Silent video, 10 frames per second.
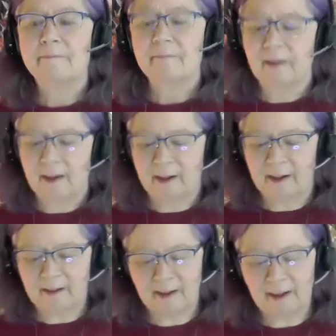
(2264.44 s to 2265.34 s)

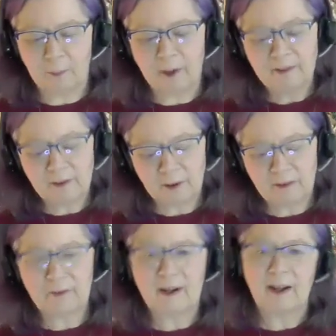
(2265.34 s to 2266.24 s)
And it was sort of
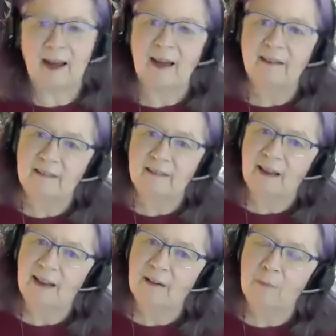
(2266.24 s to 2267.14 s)
funny. I had
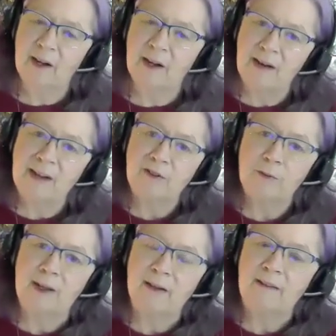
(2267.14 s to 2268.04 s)
decided when I
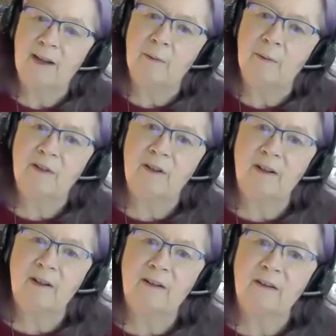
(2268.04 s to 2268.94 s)
graduated that I was going
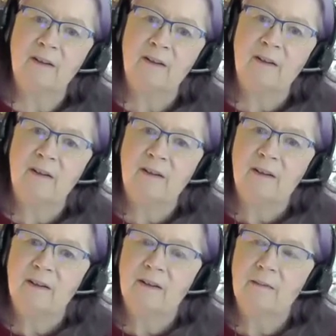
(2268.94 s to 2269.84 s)
to
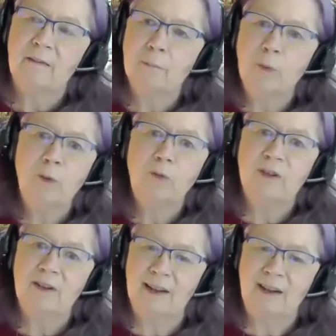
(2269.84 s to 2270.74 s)
move
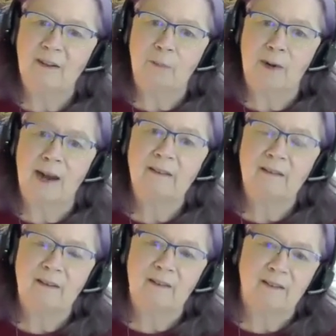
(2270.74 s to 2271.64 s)
to Lincoln,
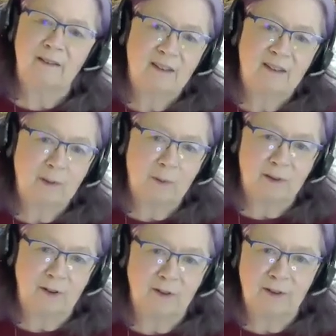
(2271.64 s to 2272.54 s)
Nebraska to study with
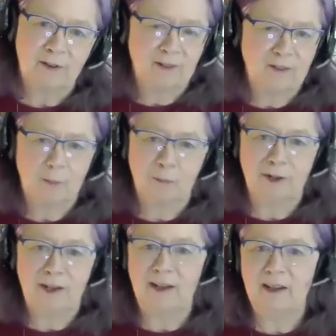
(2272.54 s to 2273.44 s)
her. So this is
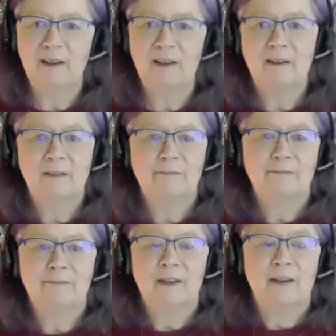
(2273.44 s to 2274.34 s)
pre,
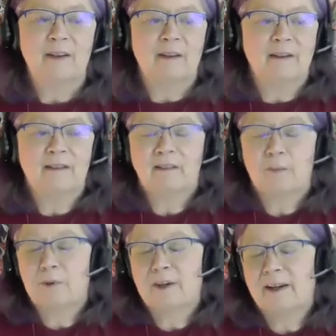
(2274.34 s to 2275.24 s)

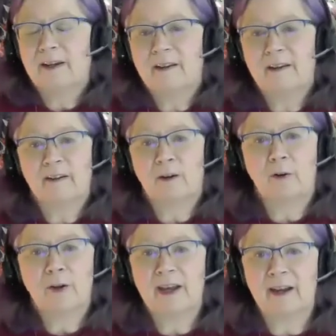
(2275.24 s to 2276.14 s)

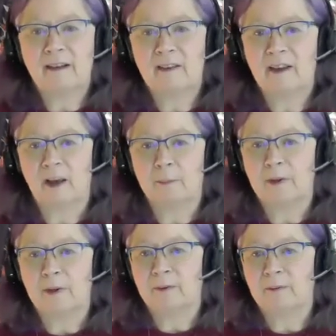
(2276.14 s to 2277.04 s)
looking anything up.
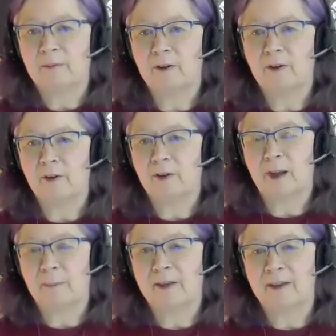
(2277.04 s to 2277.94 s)
You could look it
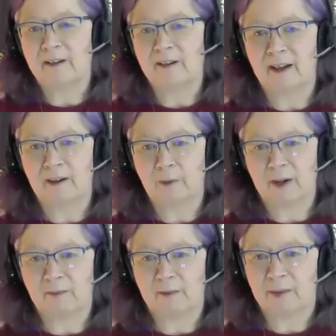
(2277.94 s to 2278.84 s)
up on the internet or
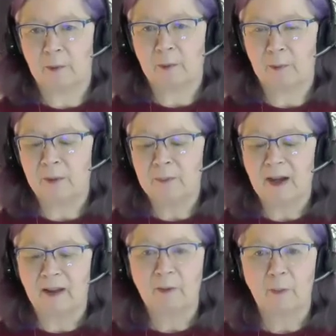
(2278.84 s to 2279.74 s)
whatever. Would have been
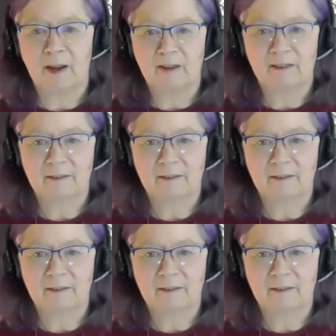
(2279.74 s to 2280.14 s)
other ways.